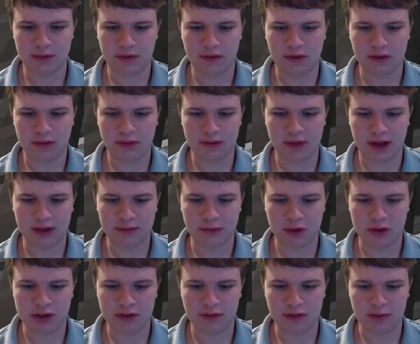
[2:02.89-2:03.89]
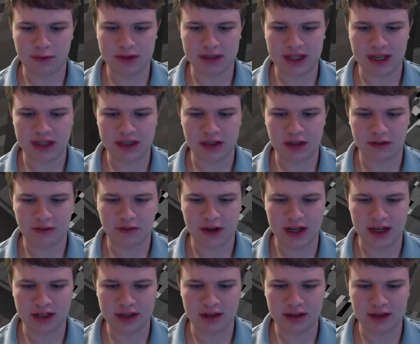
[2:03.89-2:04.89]
of them, like most of them, stay just
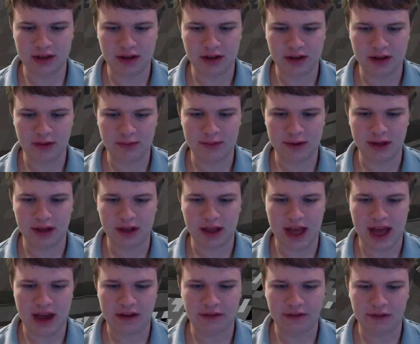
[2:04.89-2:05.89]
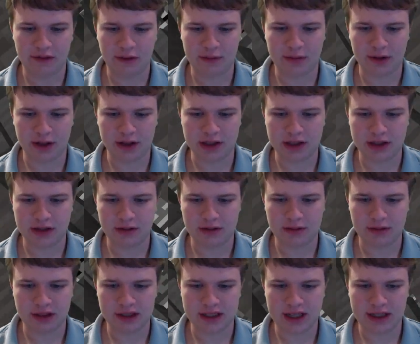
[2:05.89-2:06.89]
fine, but half of them are
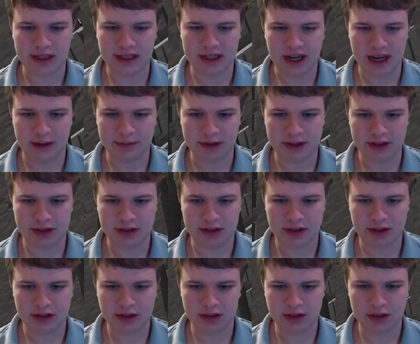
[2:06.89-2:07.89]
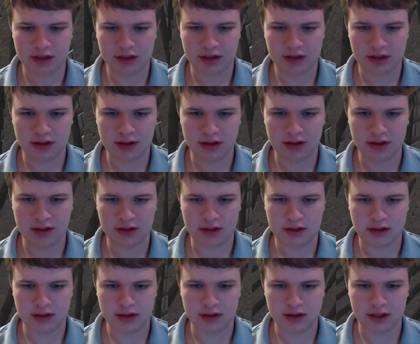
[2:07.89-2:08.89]
slightly damaged.
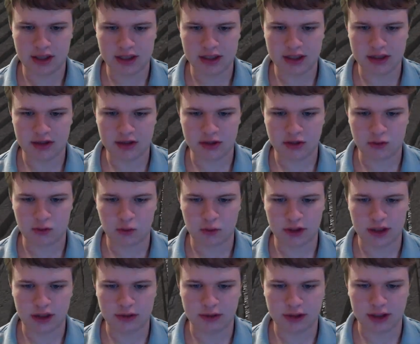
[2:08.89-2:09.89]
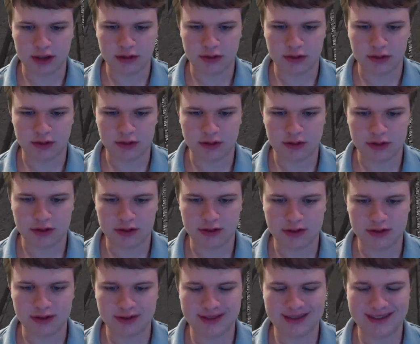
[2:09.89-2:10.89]
It just looks really cool.
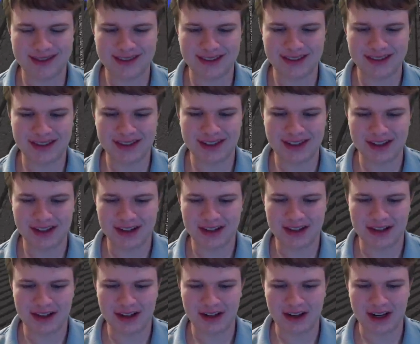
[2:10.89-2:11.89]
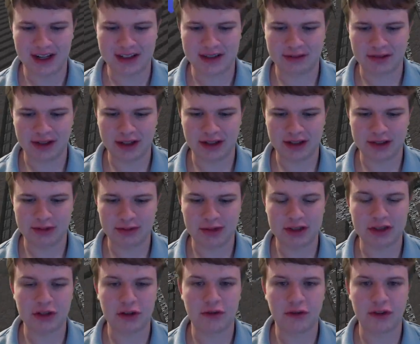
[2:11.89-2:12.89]
Alright, so we're going to
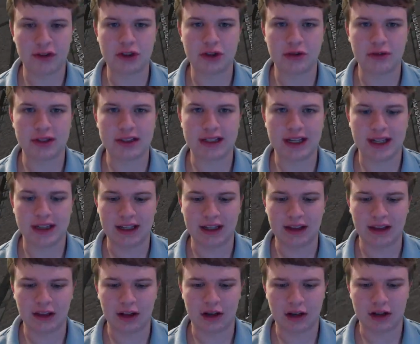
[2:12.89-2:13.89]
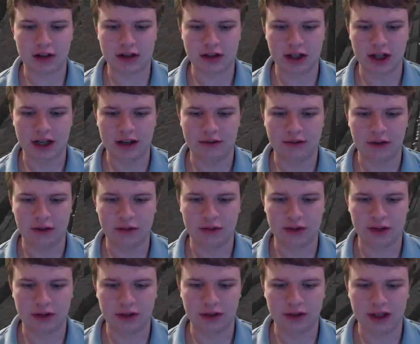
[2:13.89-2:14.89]
switch over to a slightly larger anvil
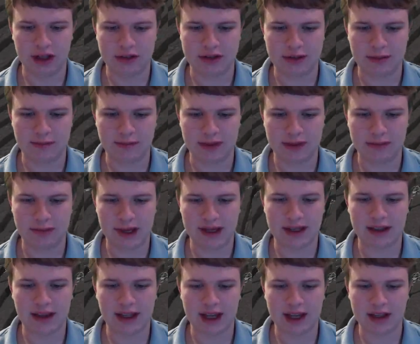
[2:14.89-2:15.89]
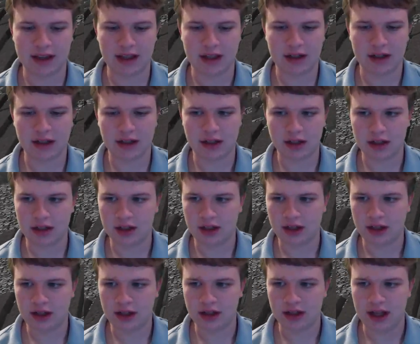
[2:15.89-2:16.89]
world. Oh, that was a spike of lag there.
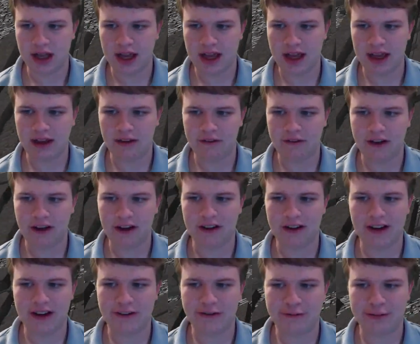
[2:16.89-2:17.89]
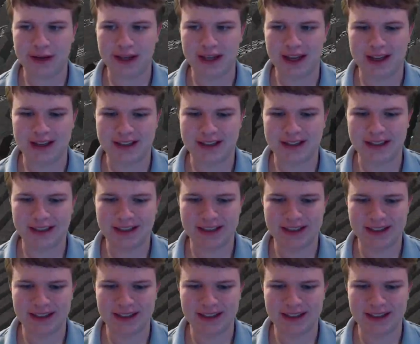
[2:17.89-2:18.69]
8 FPS.